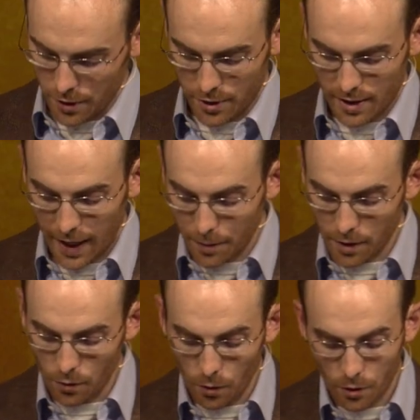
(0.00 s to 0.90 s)
and
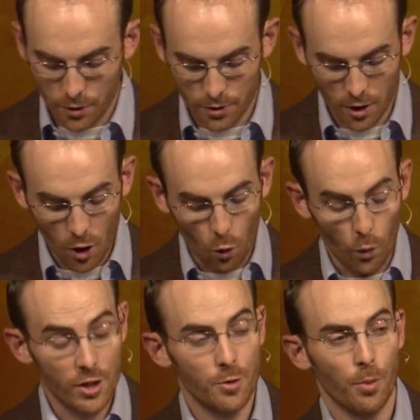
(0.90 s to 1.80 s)
slamming doors,
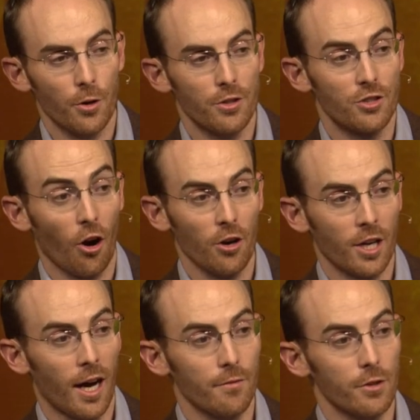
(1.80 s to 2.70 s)
whispered, dark
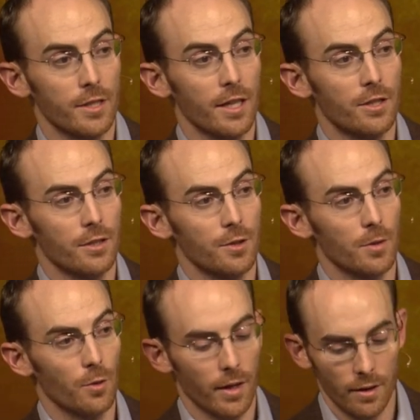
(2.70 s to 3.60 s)
conversations
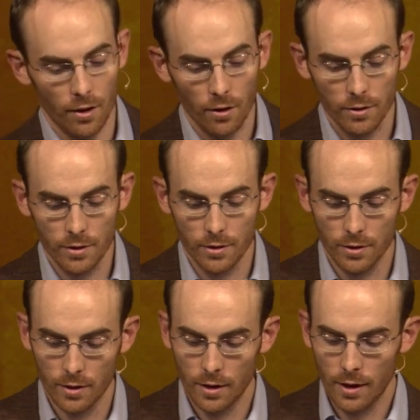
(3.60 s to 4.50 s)
between adults.
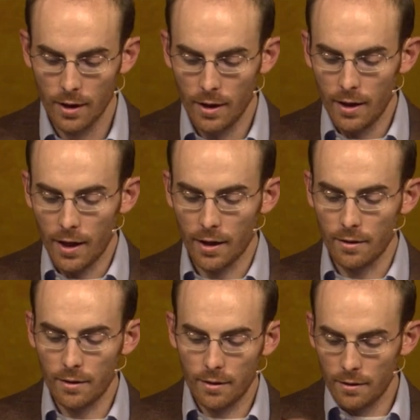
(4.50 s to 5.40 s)

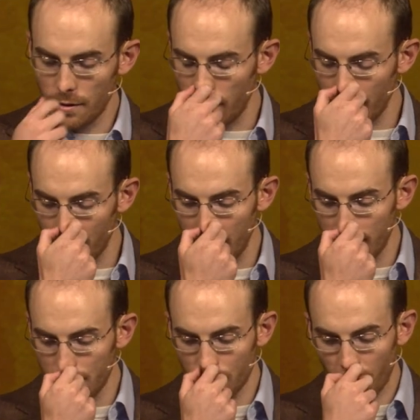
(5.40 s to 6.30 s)
And later, he
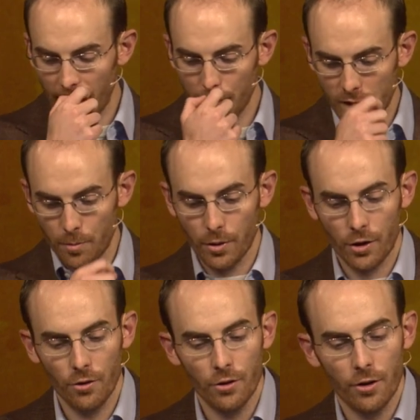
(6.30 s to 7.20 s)
describes the
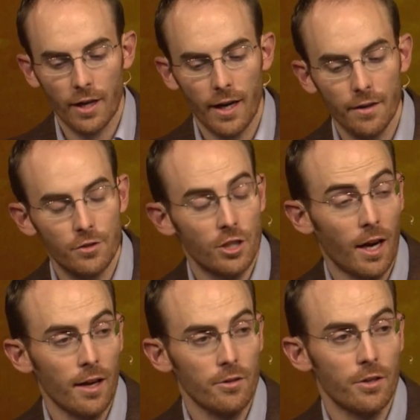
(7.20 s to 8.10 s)
peculiar kind of
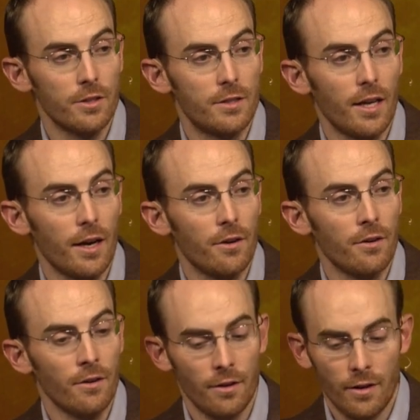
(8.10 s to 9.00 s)
childhood
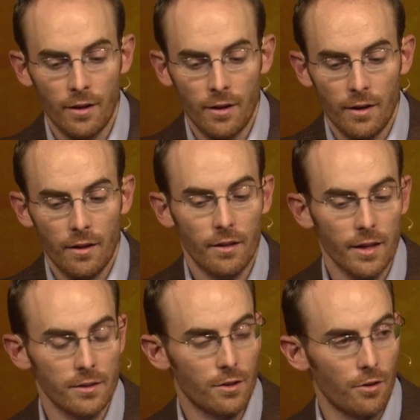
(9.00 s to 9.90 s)
terror
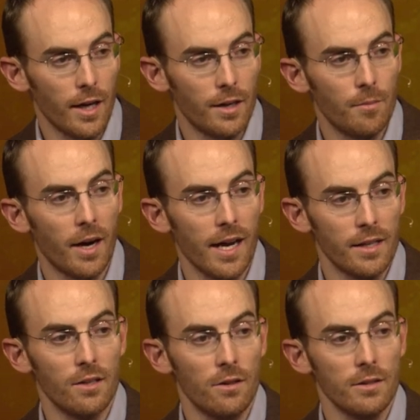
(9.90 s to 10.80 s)
that's created by
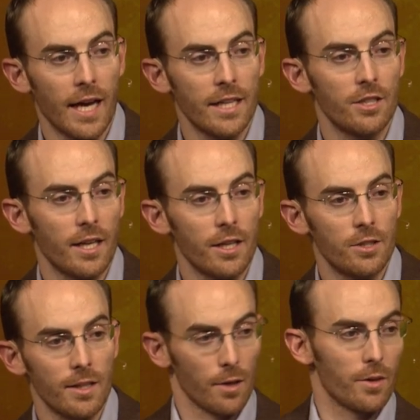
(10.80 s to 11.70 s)
adult
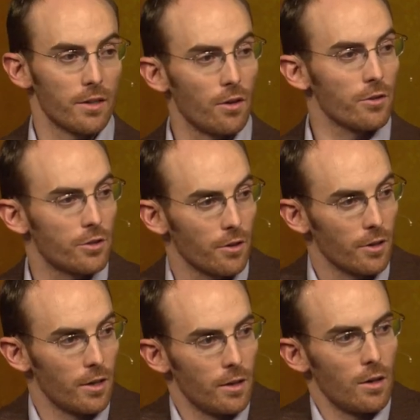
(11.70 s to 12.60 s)
agitation, like when adults are
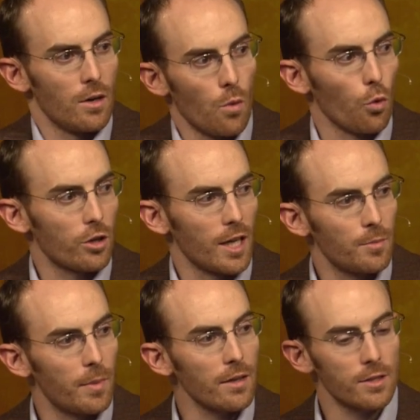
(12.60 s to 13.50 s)
worked up
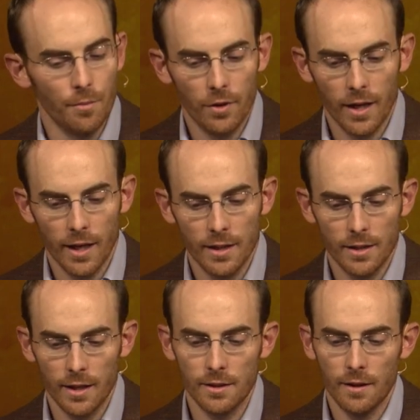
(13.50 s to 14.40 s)
about something. And he
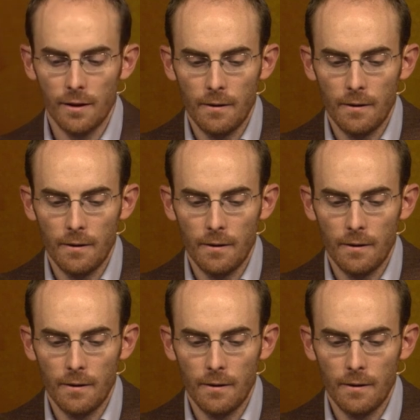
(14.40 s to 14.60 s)
says,